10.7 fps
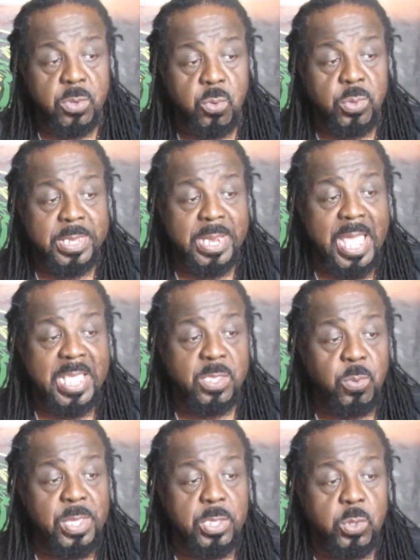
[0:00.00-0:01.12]
who was last
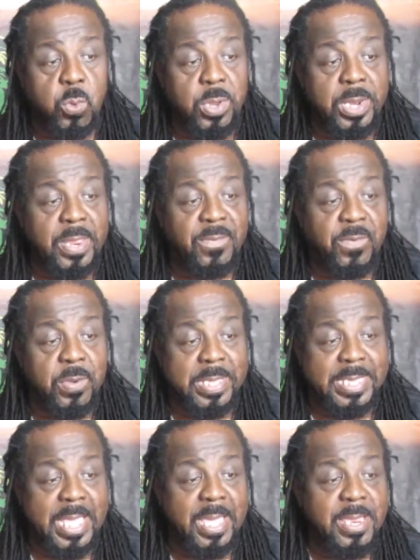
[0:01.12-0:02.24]
week sworn in for a
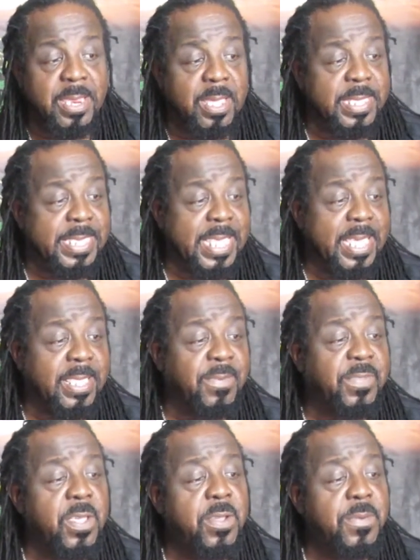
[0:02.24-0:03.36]
second consecutive
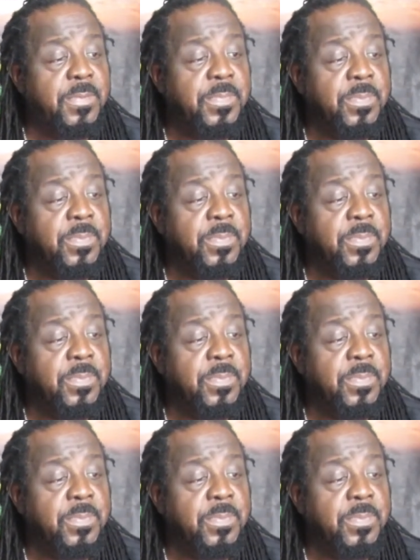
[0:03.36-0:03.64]
term,